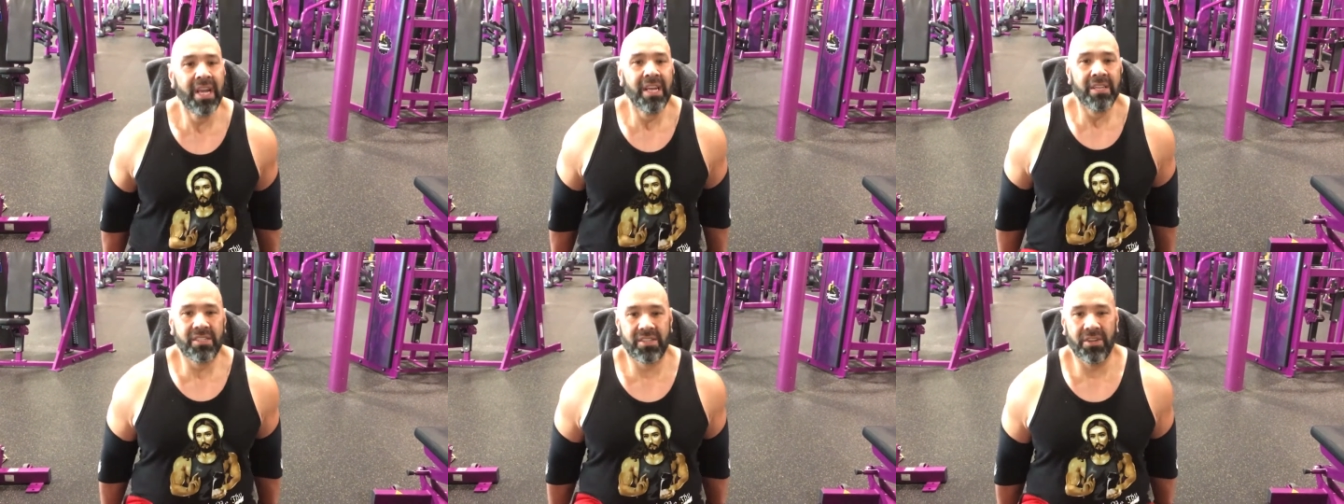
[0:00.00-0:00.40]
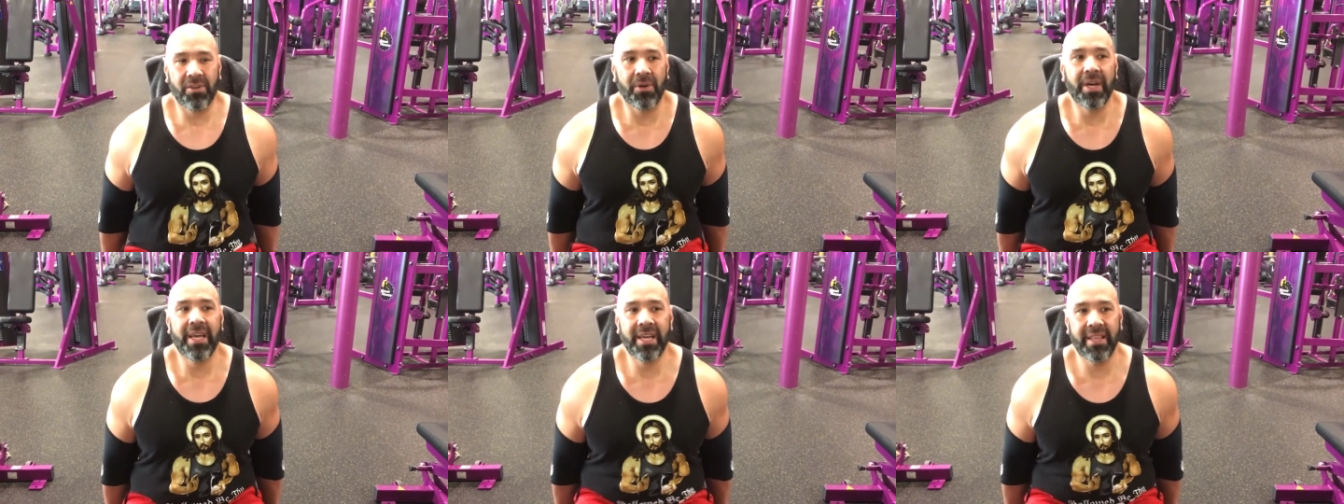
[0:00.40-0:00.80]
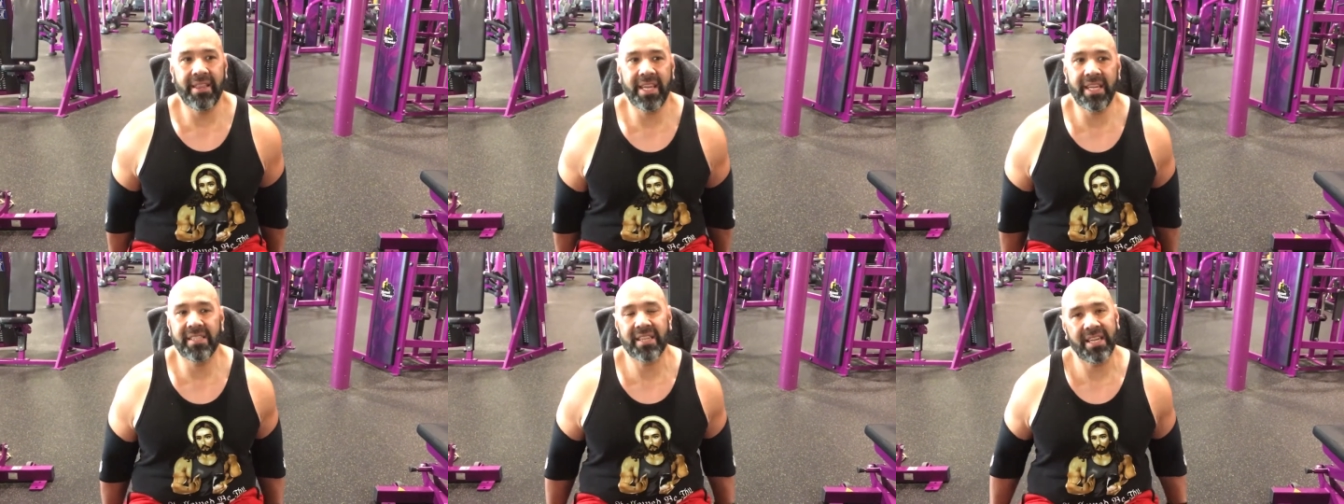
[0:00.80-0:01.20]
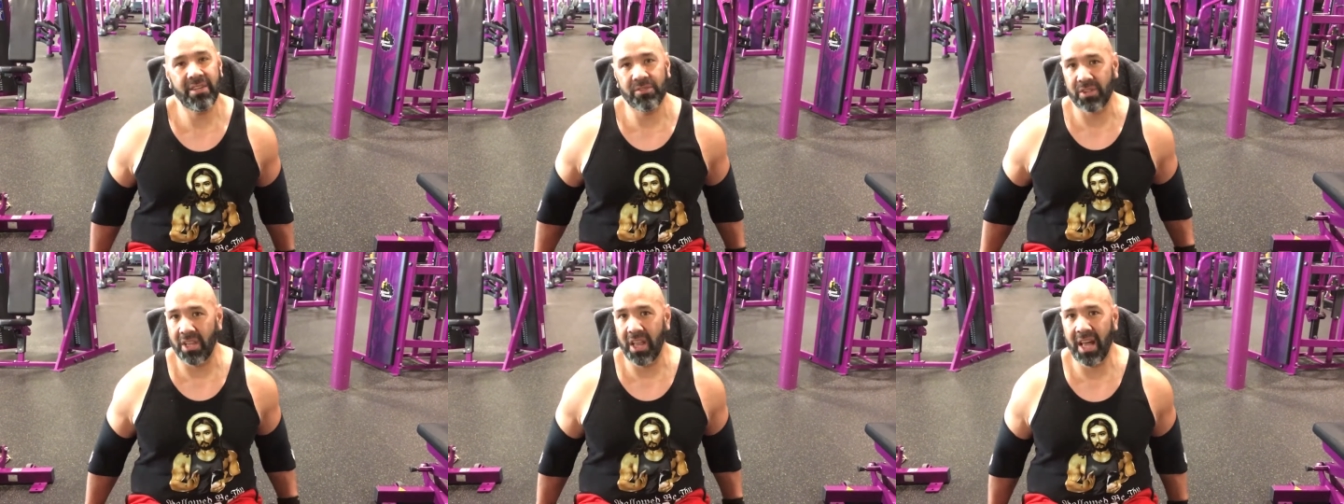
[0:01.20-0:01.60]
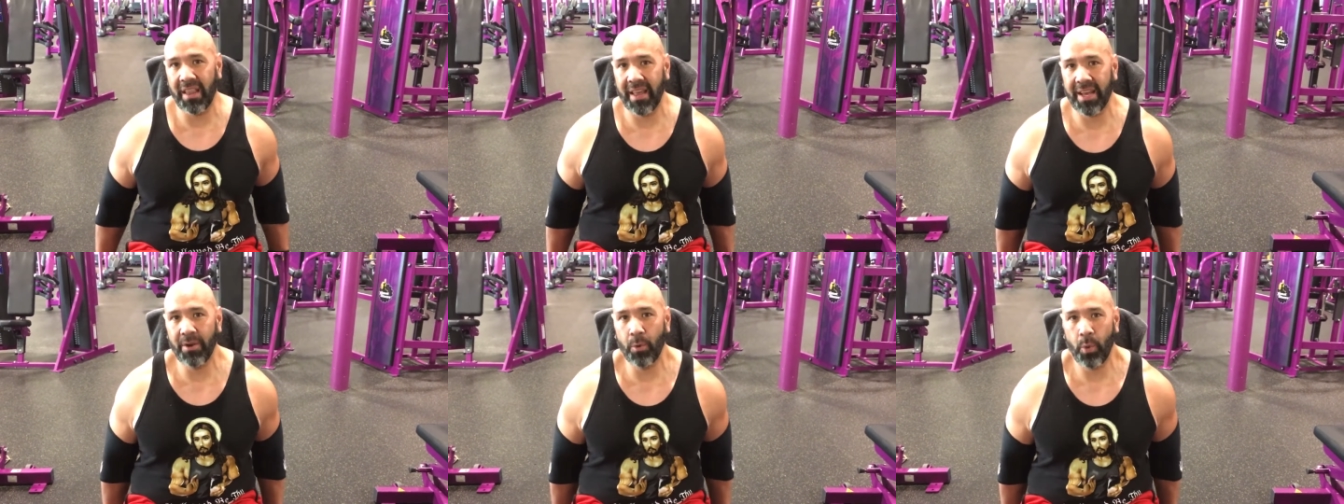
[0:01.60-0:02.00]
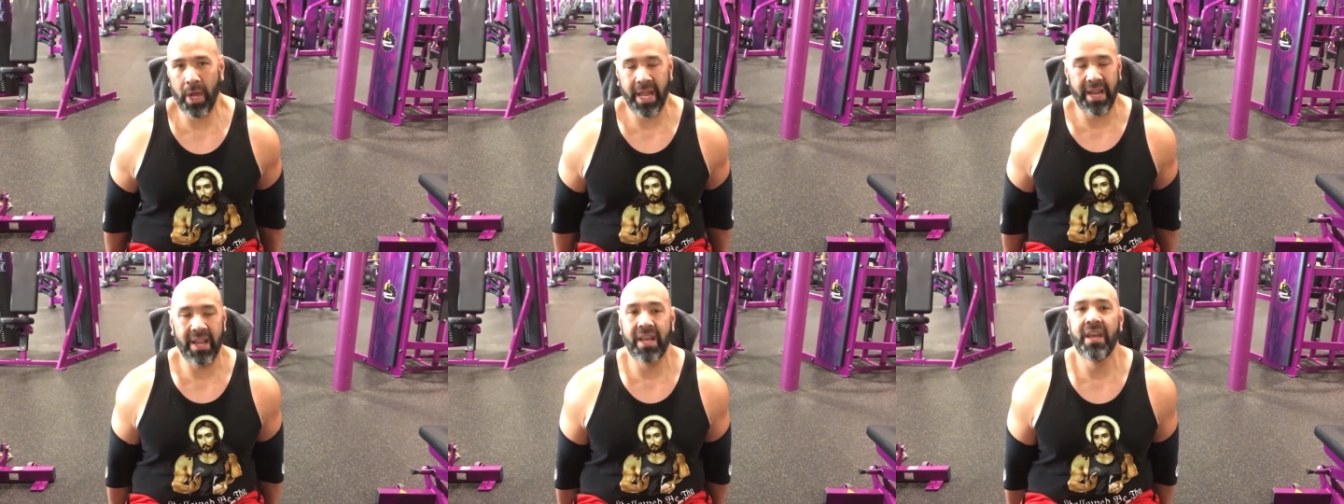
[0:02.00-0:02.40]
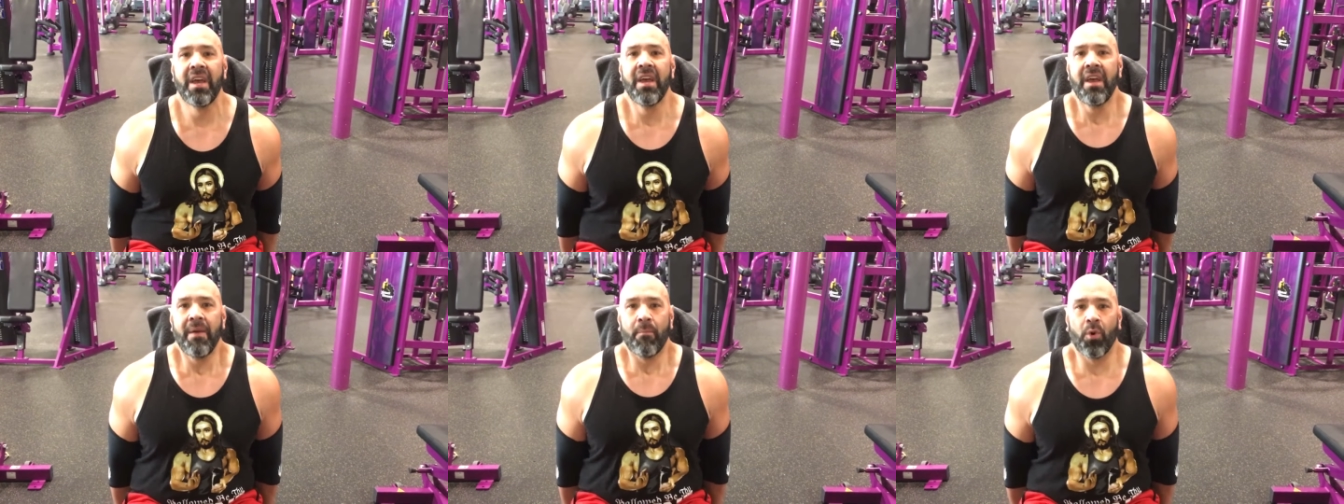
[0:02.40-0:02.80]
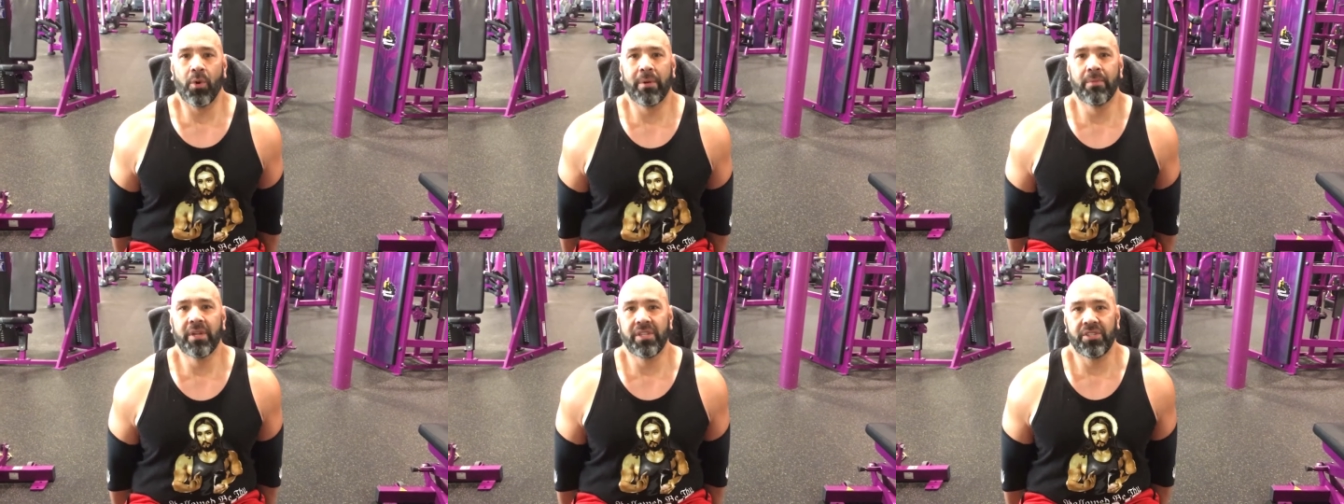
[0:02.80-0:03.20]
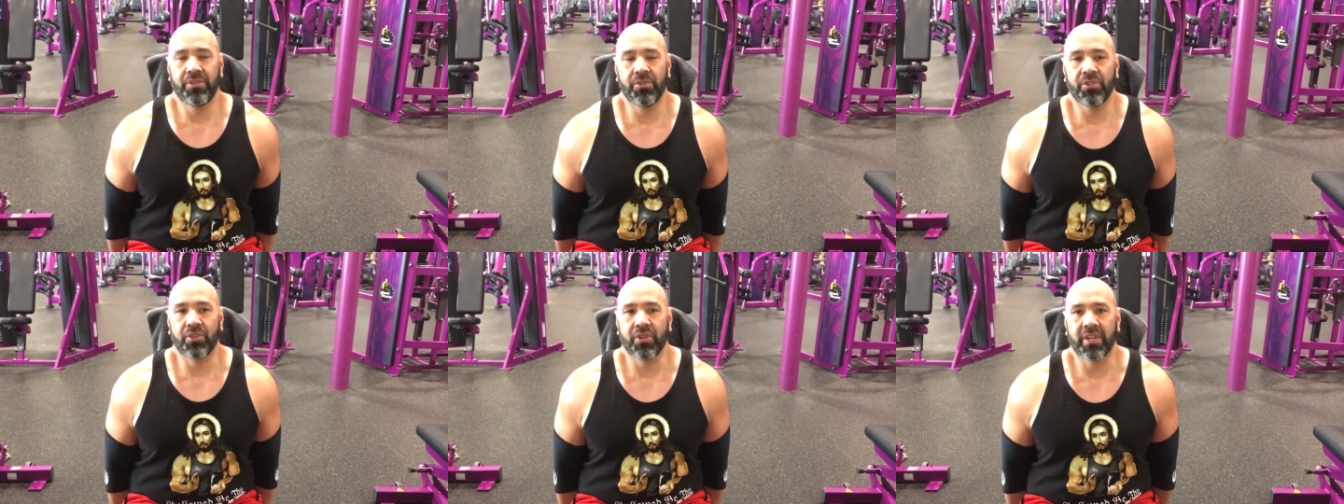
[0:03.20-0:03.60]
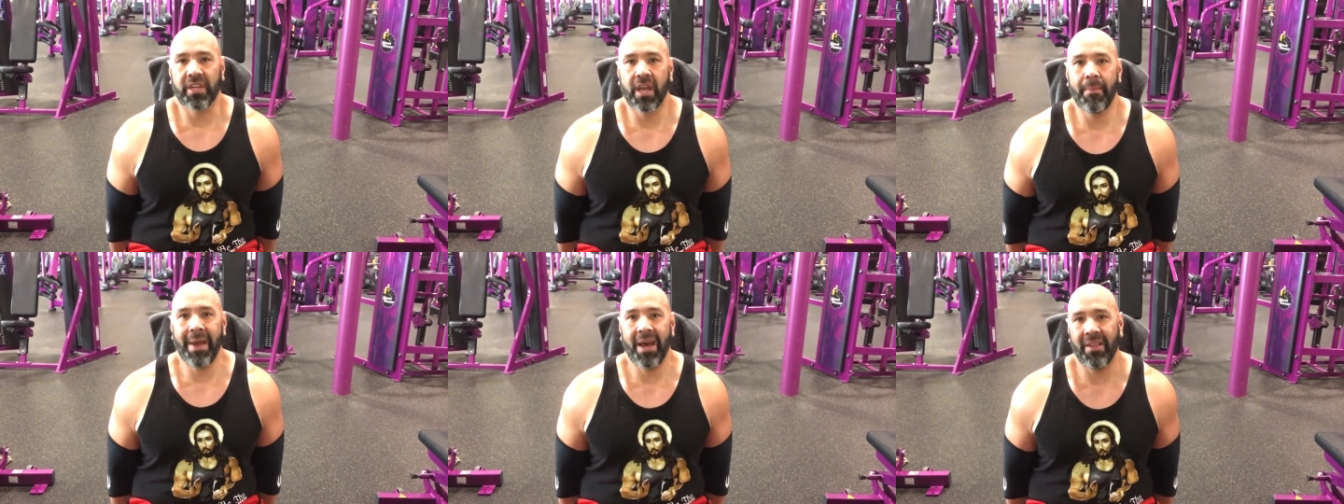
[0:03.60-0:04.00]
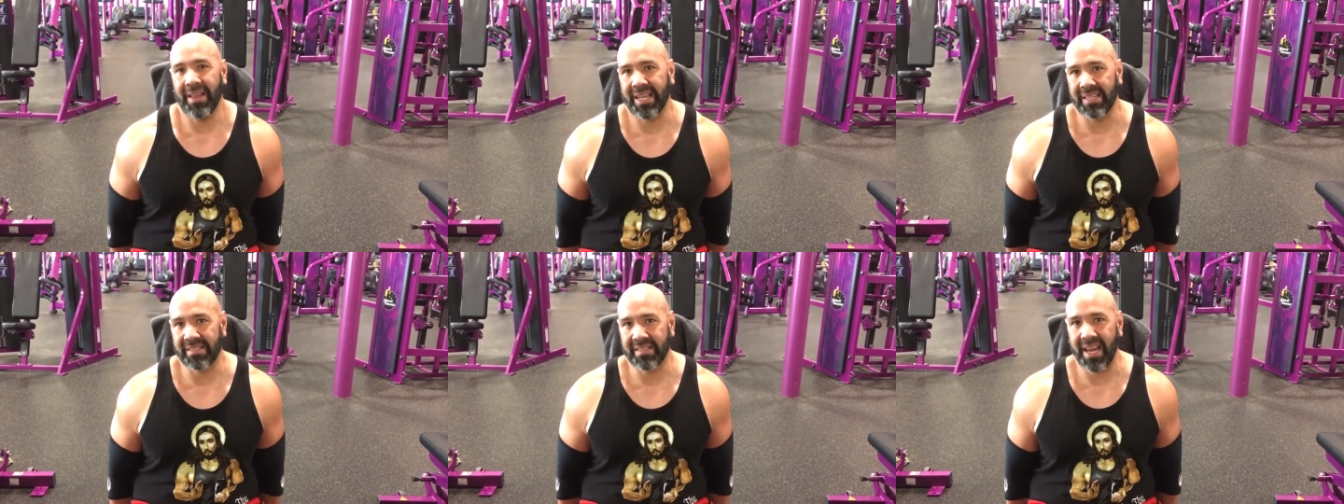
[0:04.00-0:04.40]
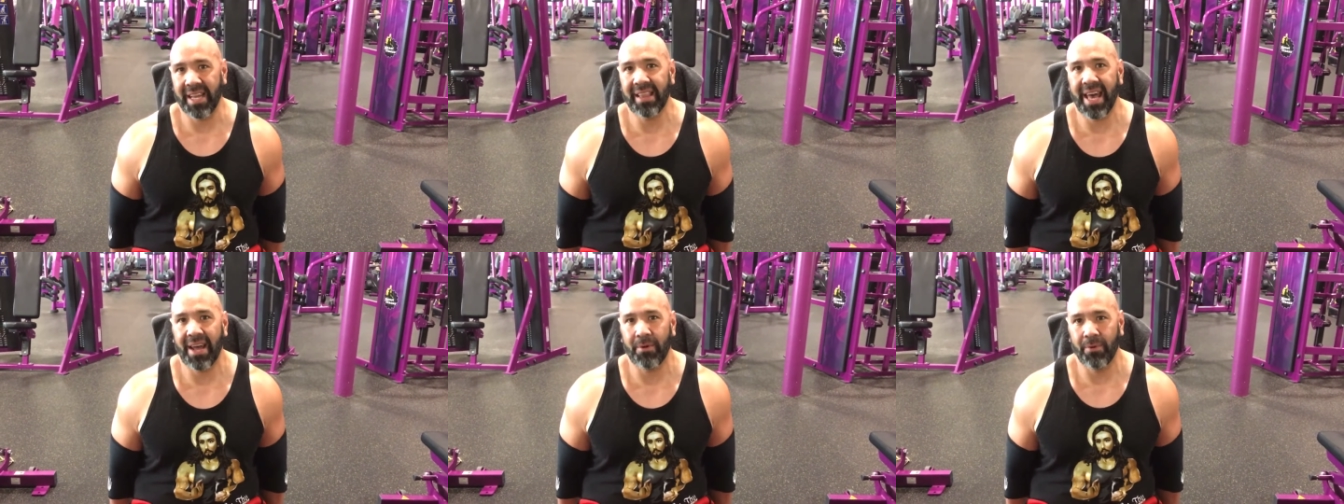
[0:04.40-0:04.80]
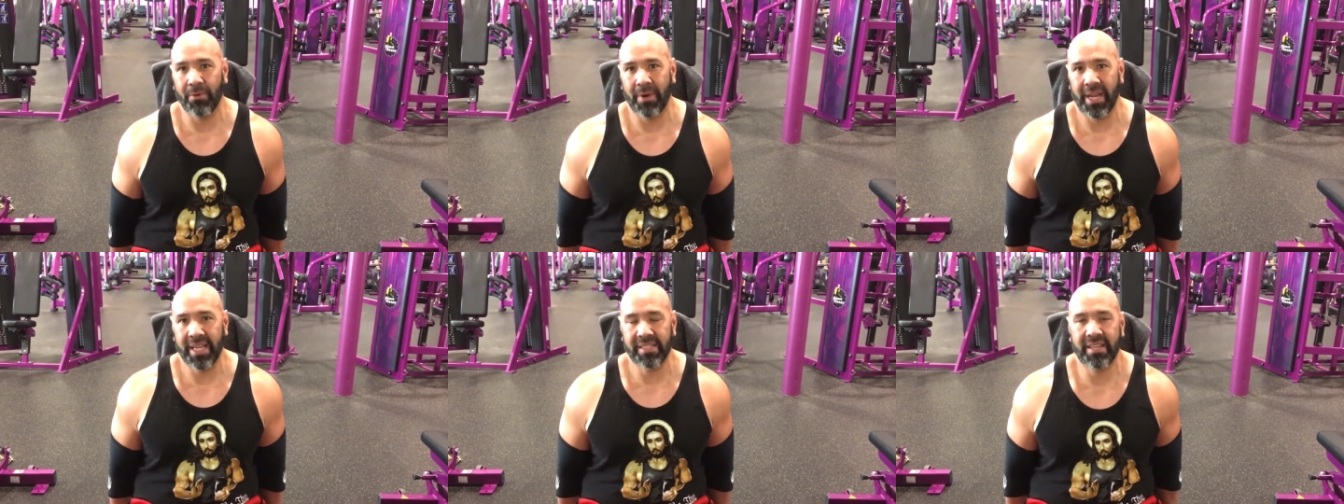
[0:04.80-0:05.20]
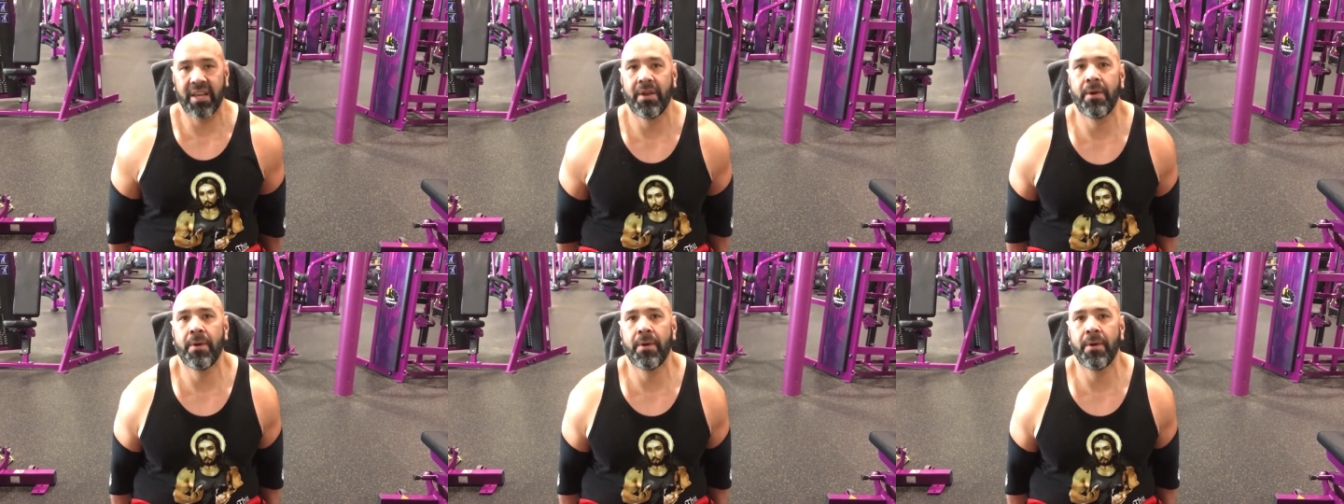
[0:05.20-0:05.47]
So these I use a lot lighter weight, but what I'm going to do is you're going to come out like a side lateral raise.